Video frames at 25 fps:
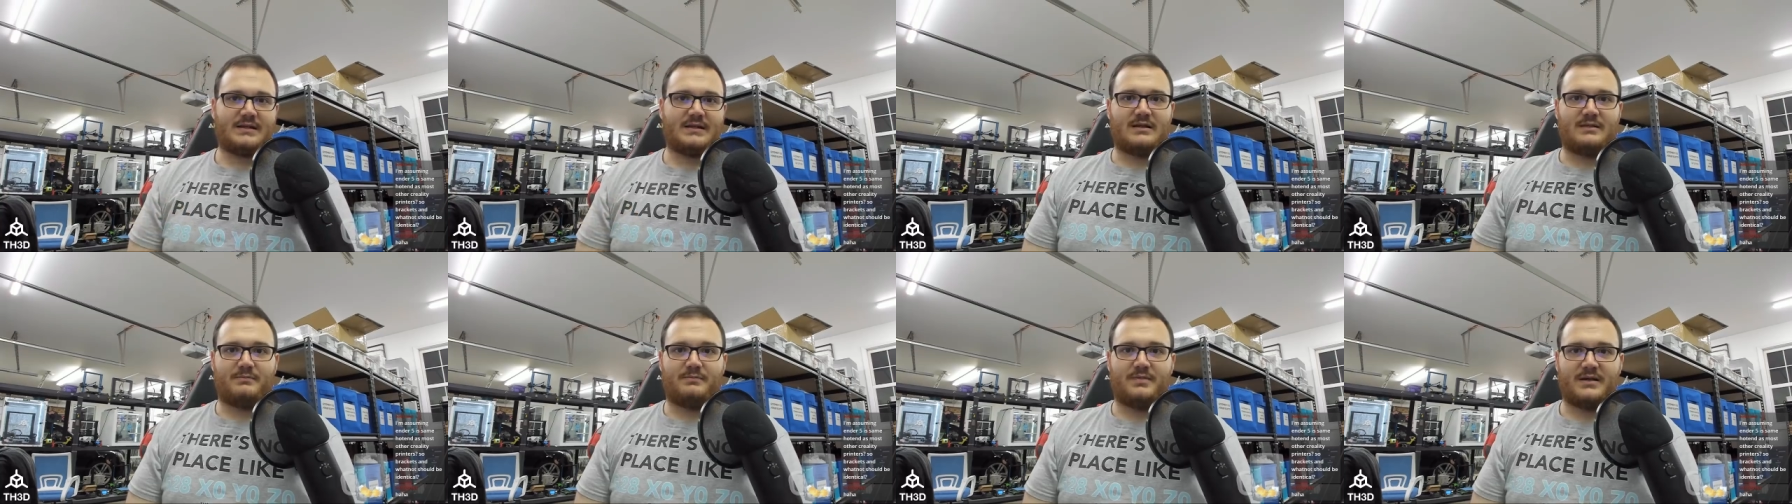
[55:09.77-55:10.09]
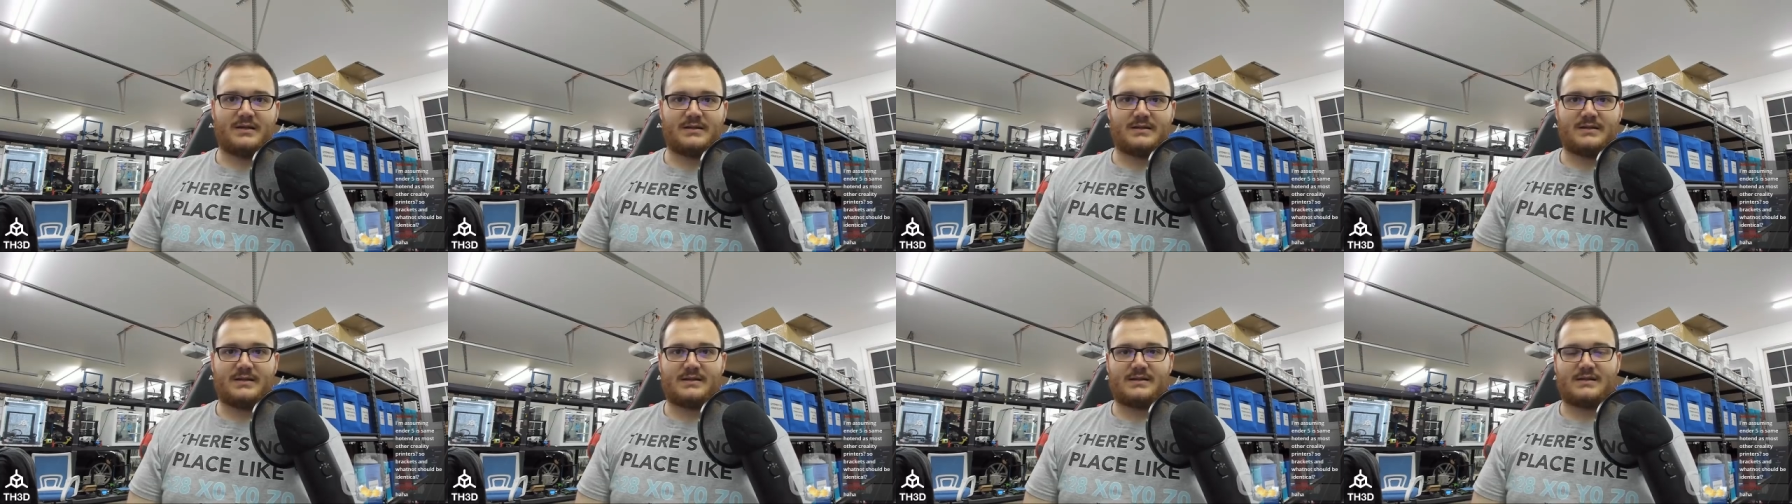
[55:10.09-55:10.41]
the
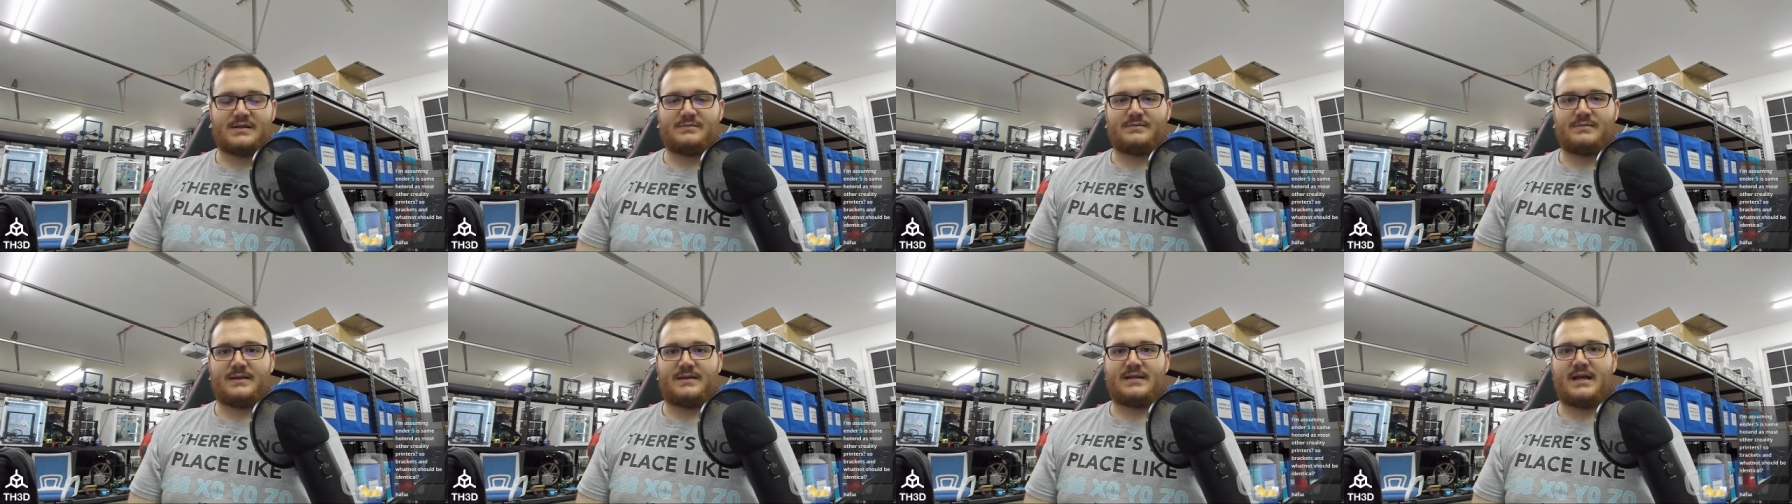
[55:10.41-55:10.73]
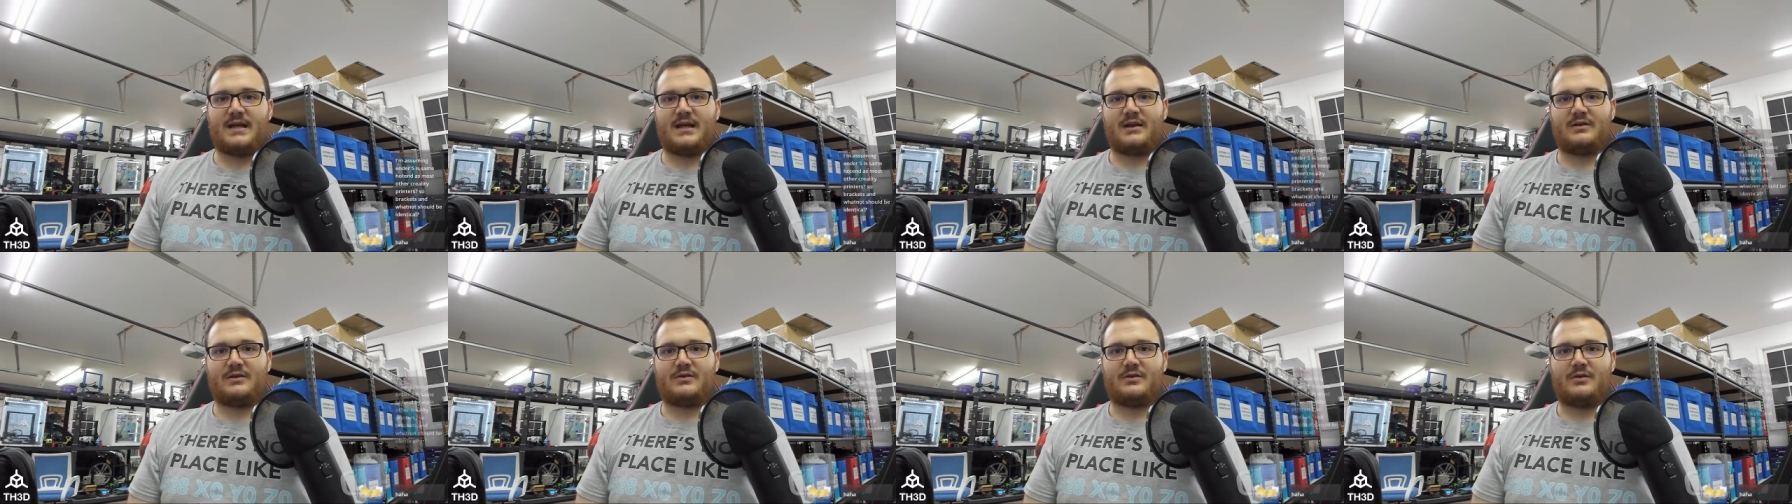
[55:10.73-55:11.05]
business has been
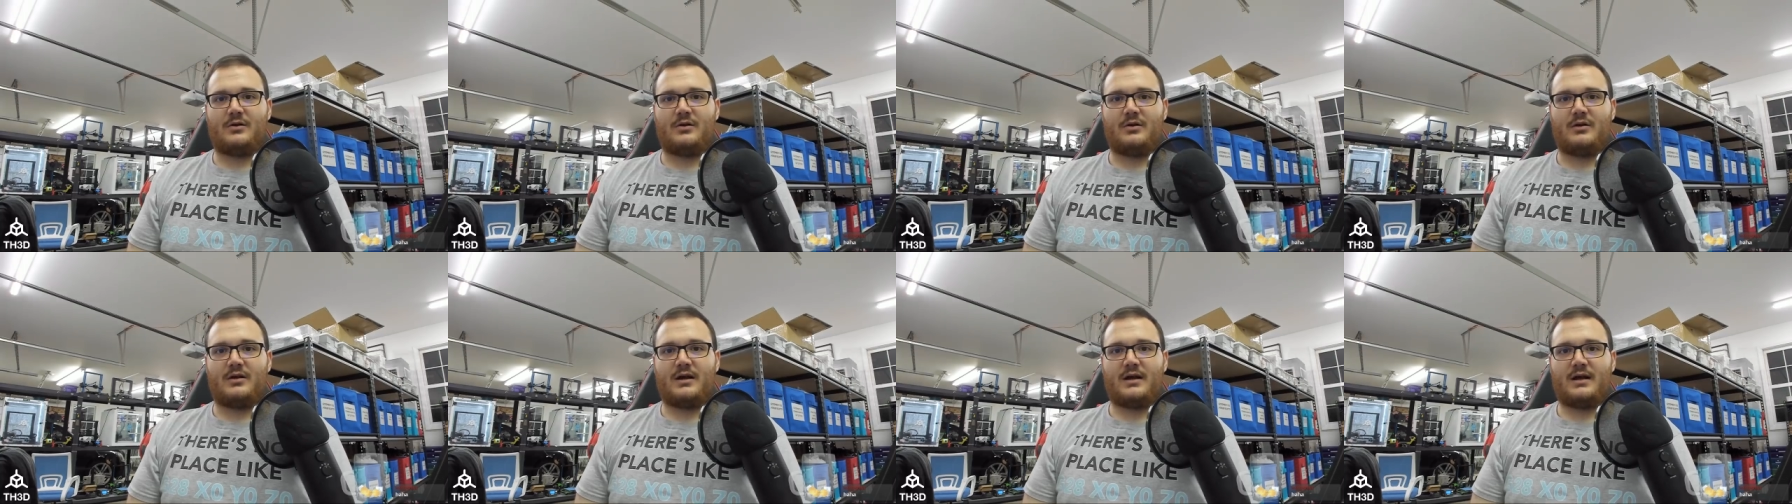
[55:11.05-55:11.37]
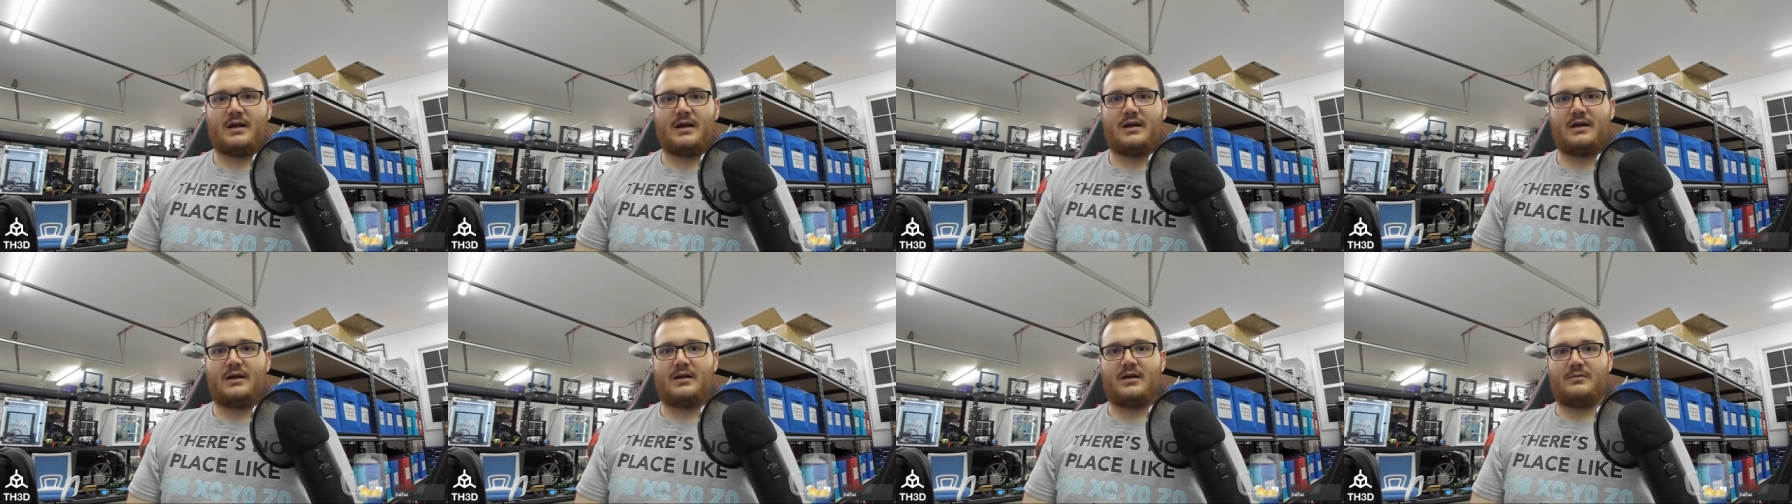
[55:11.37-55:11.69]
taking a toll
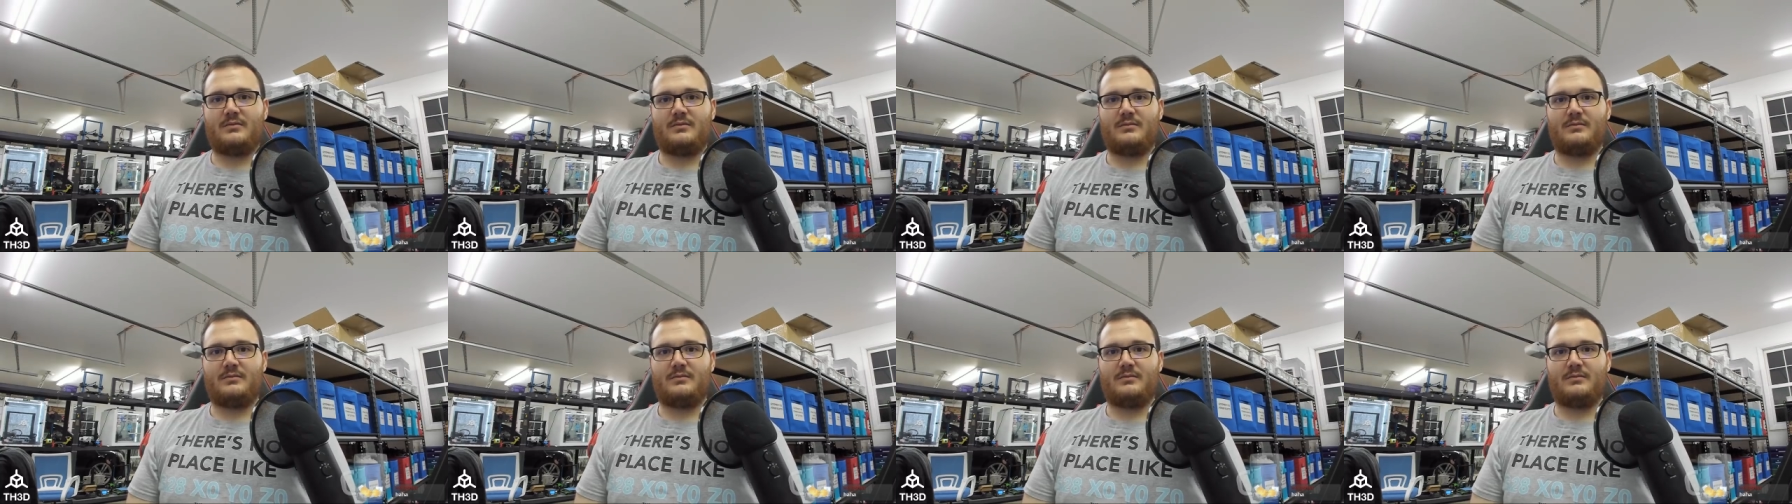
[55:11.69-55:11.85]
on